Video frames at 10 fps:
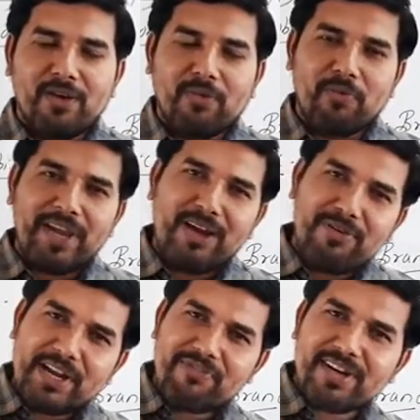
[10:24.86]
We have
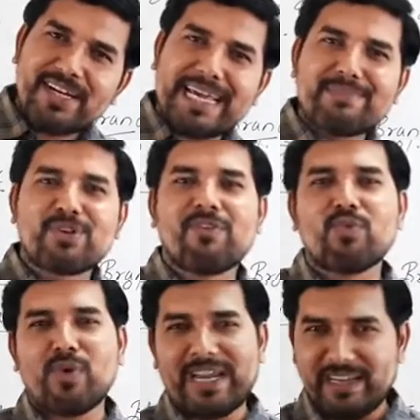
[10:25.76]
different types of
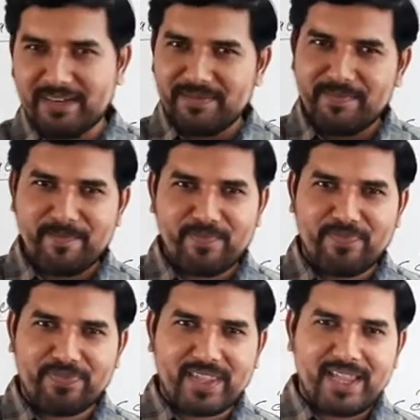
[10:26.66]
wine,
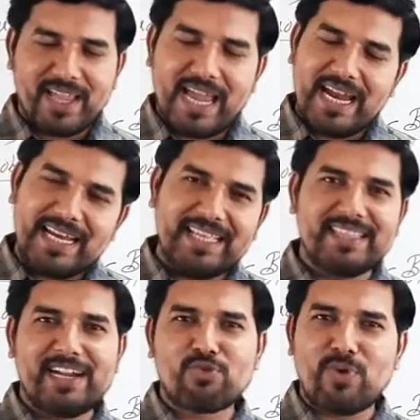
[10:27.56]
and in
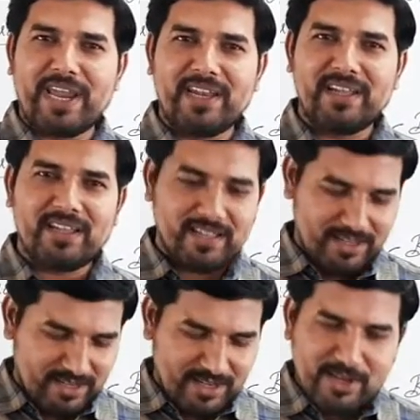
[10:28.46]
that wine,
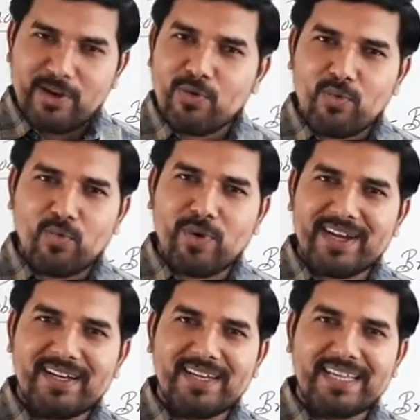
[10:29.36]

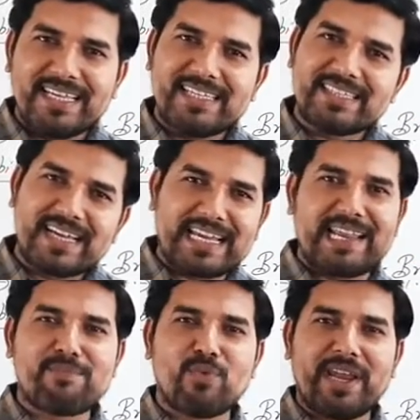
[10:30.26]
one is a
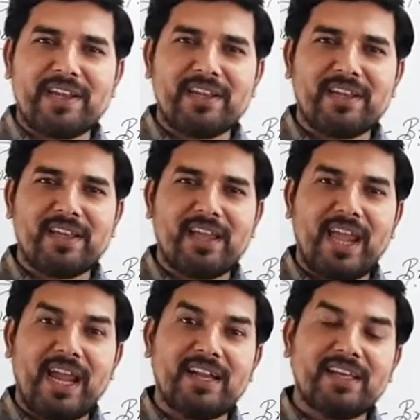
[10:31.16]
grape wine,
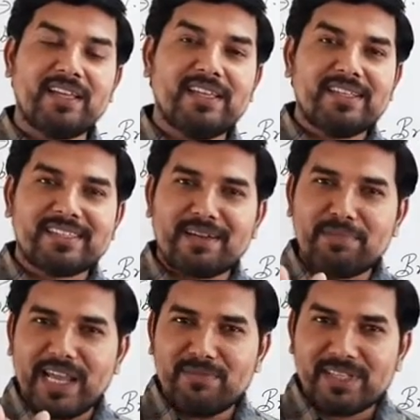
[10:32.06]
and
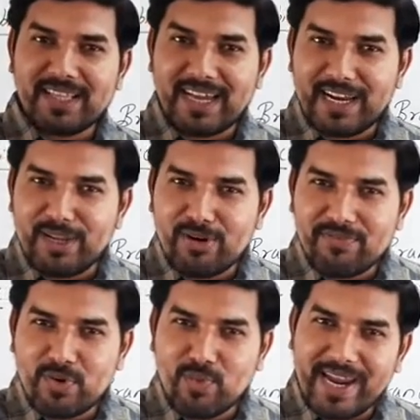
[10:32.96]
sometimes the color
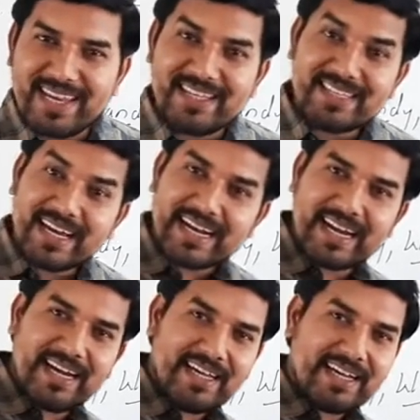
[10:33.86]
of the wine is
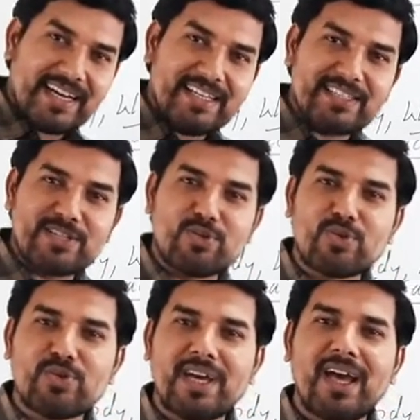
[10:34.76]
red. It is due
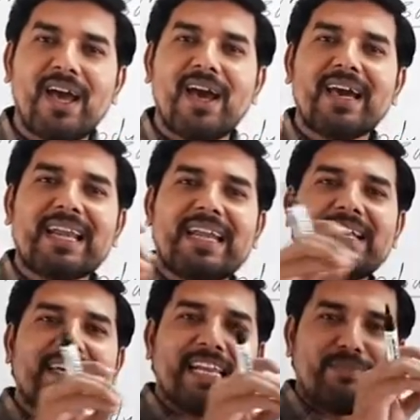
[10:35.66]
to the
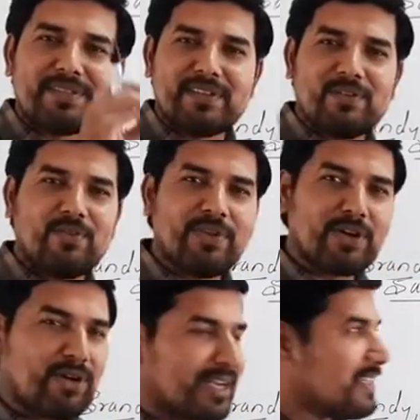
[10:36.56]
red grapes. We
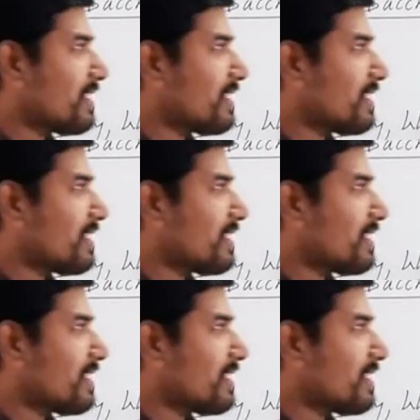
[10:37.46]
call it as